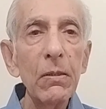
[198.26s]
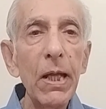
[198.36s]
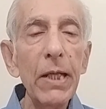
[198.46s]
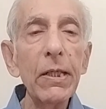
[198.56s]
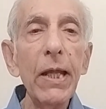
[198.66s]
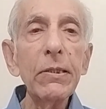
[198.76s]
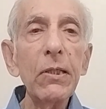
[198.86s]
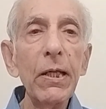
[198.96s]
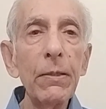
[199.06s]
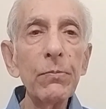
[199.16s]
and at
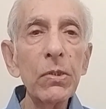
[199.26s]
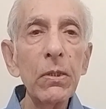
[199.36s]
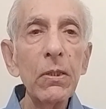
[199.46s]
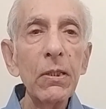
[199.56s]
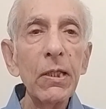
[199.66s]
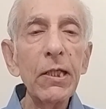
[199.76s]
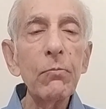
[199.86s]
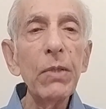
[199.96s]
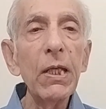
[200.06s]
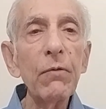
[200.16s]
times it
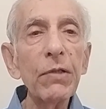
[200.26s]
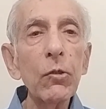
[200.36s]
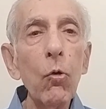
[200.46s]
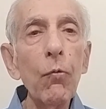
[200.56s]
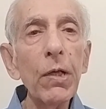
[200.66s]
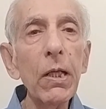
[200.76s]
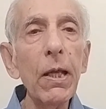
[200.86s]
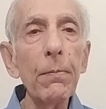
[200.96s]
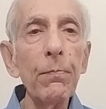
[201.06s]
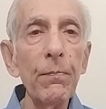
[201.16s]
may even
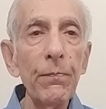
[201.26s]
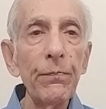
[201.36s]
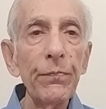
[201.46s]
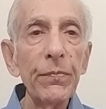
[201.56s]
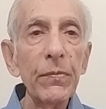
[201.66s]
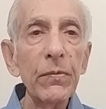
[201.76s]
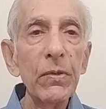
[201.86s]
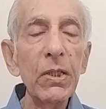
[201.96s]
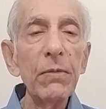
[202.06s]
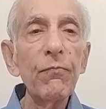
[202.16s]
overlap
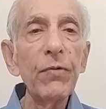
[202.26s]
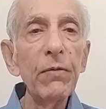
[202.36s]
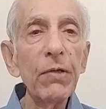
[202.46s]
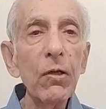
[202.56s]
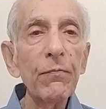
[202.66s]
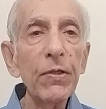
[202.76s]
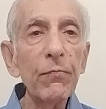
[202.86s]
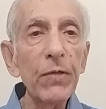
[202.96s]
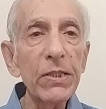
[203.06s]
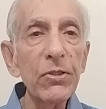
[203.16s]
the fever of
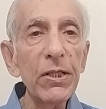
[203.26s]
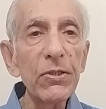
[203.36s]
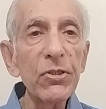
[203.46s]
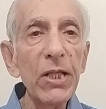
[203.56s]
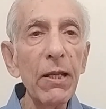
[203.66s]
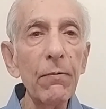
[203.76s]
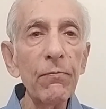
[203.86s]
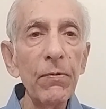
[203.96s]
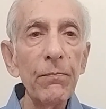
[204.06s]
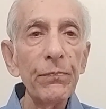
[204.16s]
infection itself,
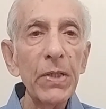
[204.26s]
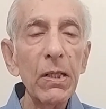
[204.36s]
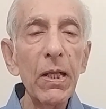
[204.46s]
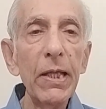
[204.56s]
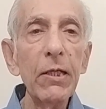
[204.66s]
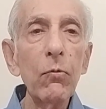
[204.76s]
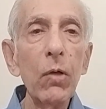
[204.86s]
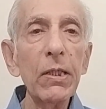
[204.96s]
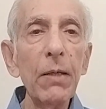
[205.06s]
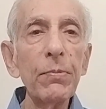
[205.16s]
like
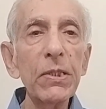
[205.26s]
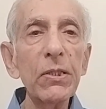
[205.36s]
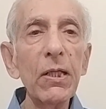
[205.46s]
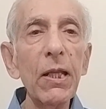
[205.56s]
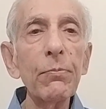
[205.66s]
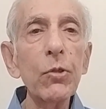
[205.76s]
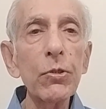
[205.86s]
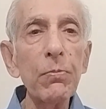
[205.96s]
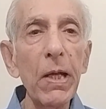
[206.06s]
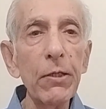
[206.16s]
what happens in
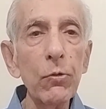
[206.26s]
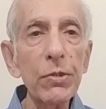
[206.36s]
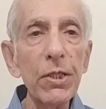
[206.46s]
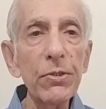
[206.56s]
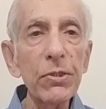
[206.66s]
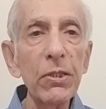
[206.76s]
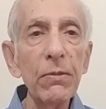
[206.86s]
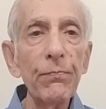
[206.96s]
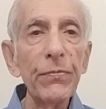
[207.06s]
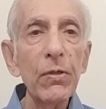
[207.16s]
leptospirosis,
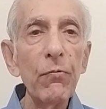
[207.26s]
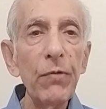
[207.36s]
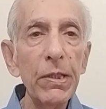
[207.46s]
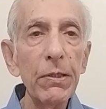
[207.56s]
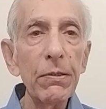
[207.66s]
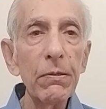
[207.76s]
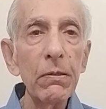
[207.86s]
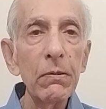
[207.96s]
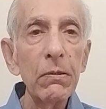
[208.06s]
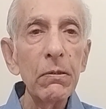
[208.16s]
where
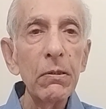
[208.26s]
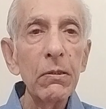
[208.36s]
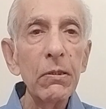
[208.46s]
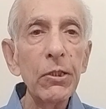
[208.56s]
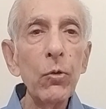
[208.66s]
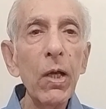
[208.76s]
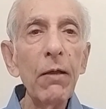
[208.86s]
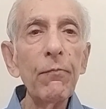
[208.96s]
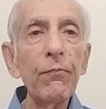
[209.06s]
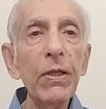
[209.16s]
you
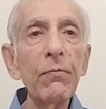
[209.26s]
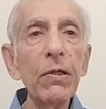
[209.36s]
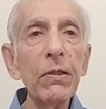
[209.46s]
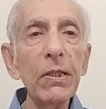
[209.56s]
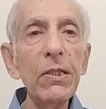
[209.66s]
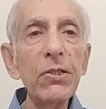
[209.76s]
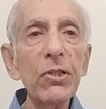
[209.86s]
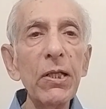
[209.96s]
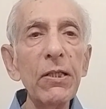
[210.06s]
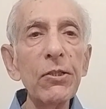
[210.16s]
have fever
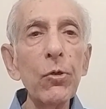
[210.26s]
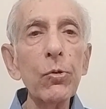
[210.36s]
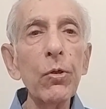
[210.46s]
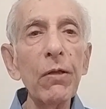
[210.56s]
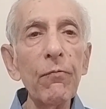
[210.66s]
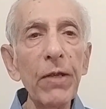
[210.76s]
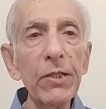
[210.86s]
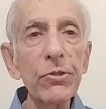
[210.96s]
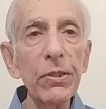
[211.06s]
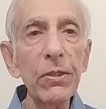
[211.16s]
initially due to
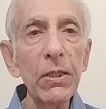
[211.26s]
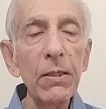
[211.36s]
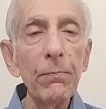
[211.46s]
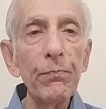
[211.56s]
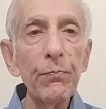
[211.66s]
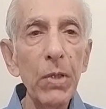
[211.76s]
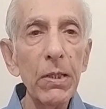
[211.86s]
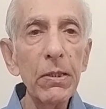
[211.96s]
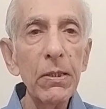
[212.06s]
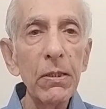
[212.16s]
infection,
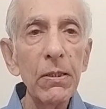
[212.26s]
but